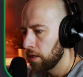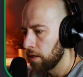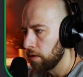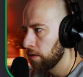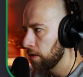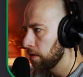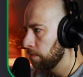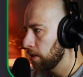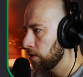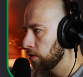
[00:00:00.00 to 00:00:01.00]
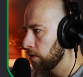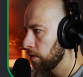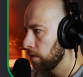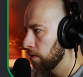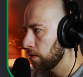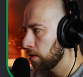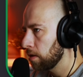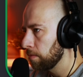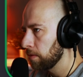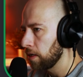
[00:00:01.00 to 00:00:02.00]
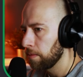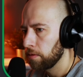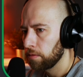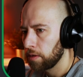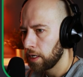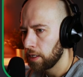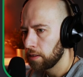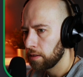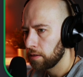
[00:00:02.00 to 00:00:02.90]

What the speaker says: All the animation comes up, okay?